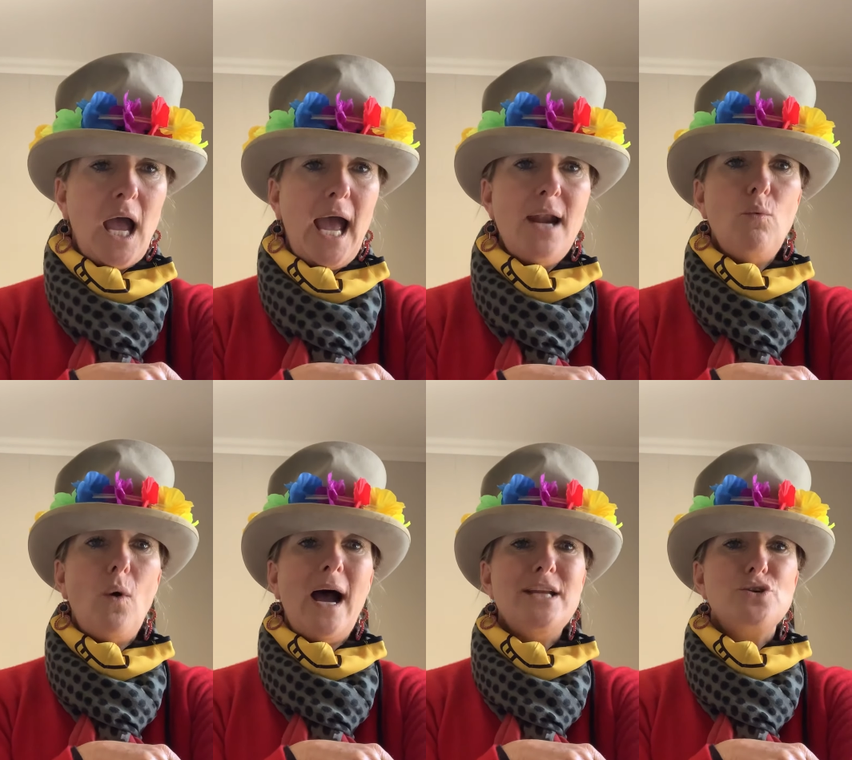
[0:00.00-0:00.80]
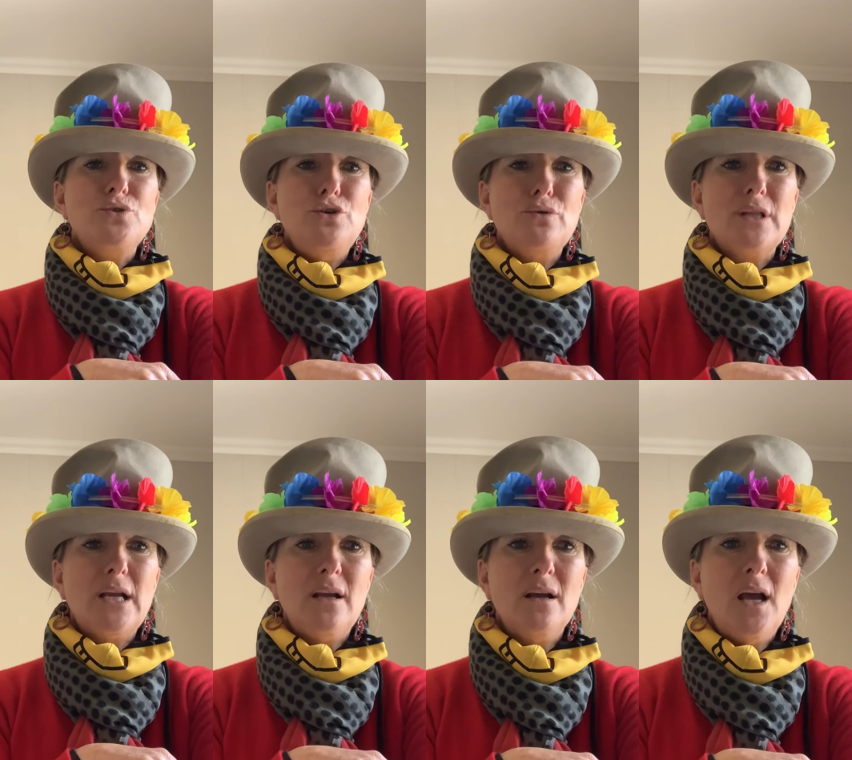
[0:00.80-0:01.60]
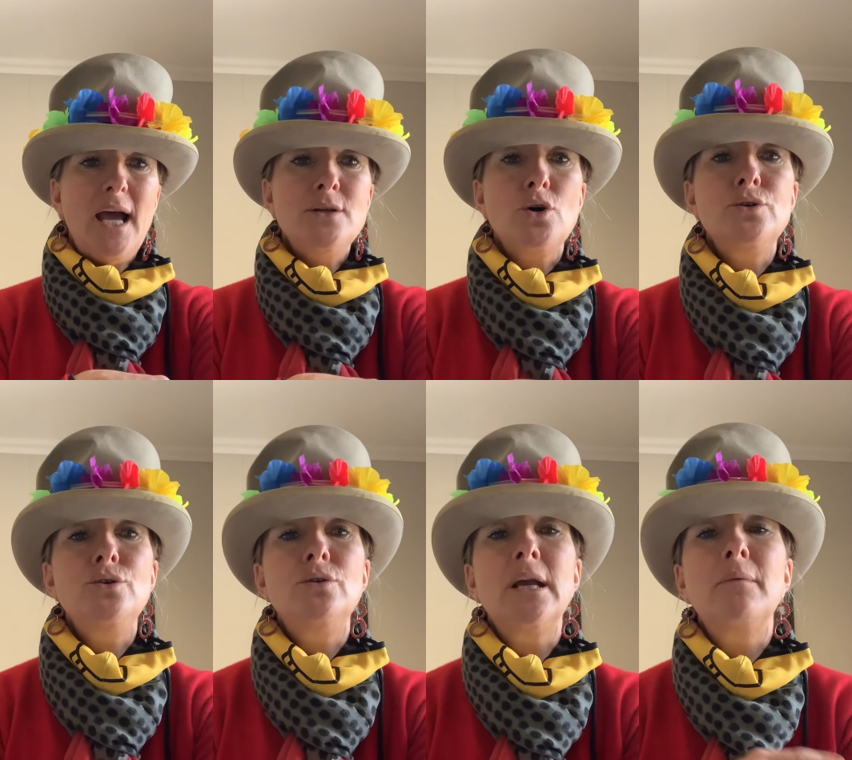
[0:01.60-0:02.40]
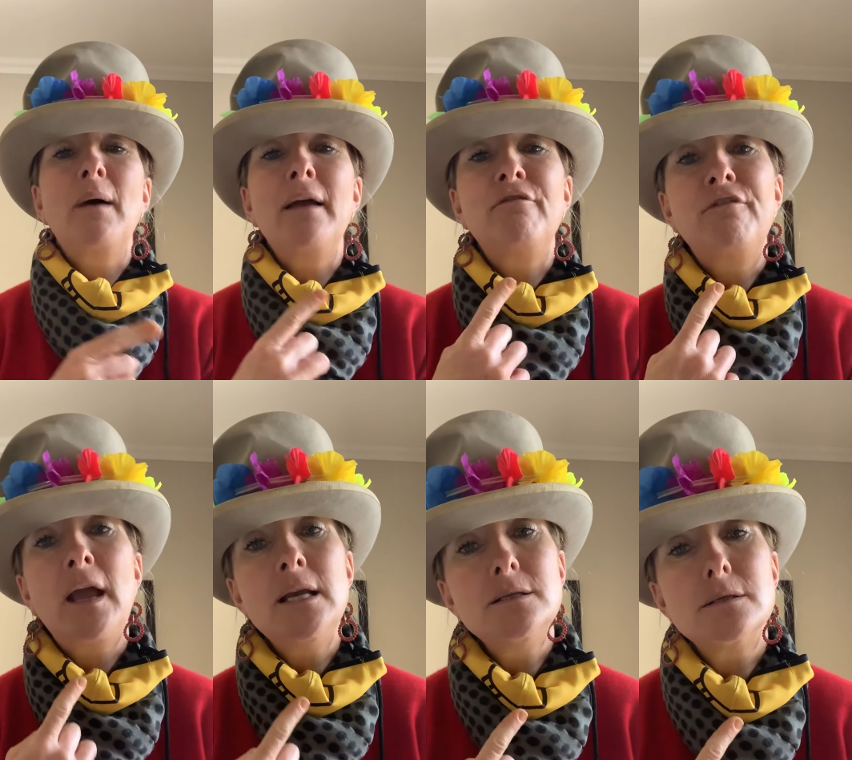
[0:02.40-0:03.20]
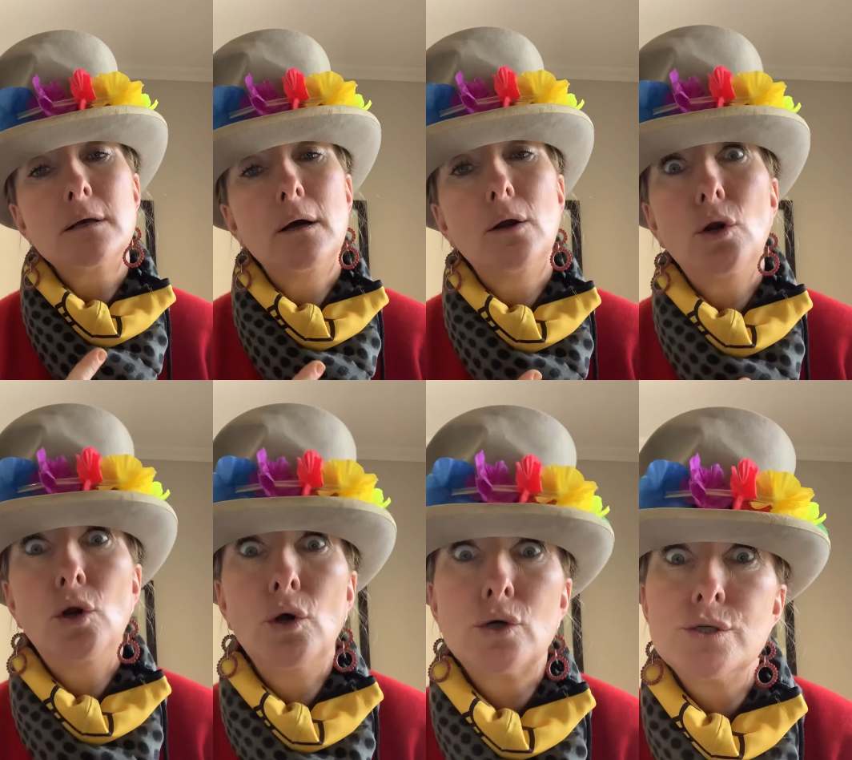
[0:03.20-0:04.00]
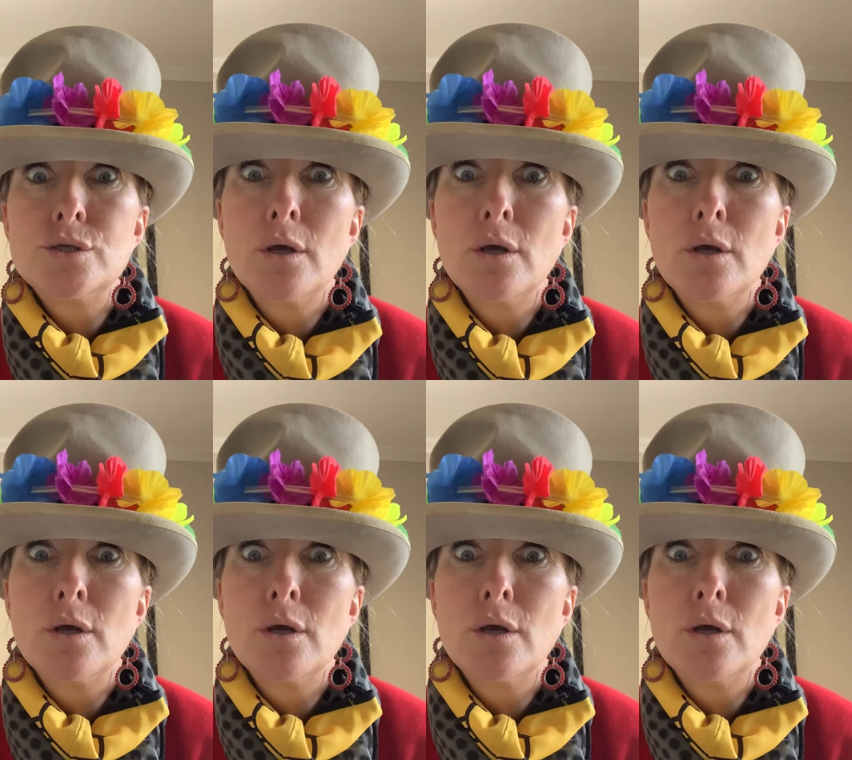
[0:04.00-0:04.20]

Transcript: And don't you think my face looks